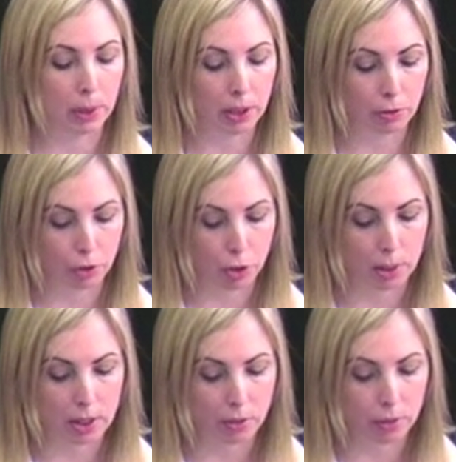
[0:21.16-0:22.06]
million for
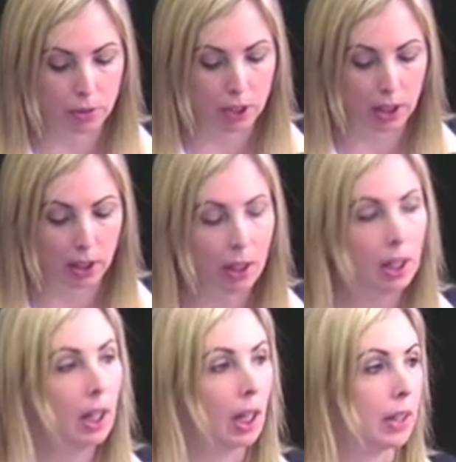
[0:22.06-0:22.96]
2015,
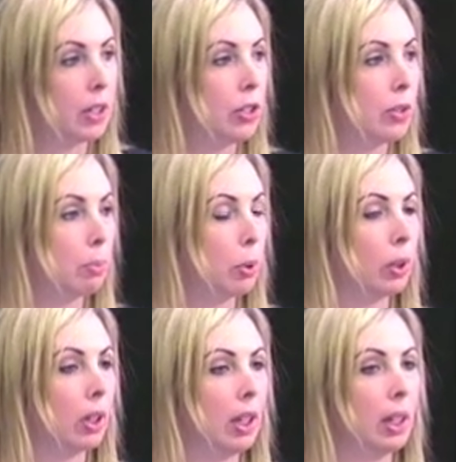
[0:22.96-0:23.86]
and this has
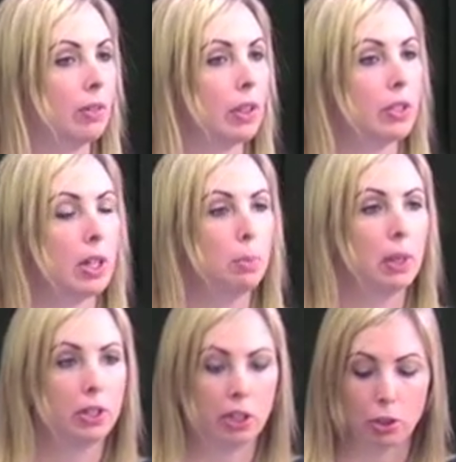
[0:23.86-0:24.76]
importantly given us the
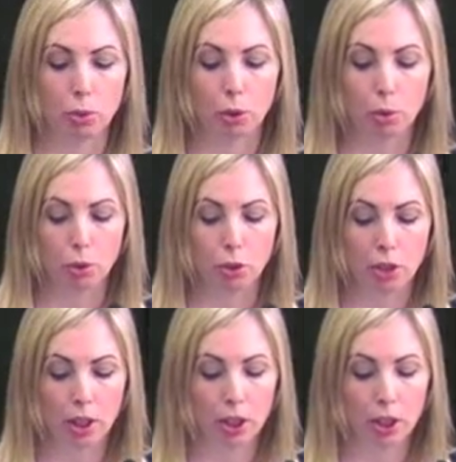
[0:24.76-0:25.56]
ability to recruit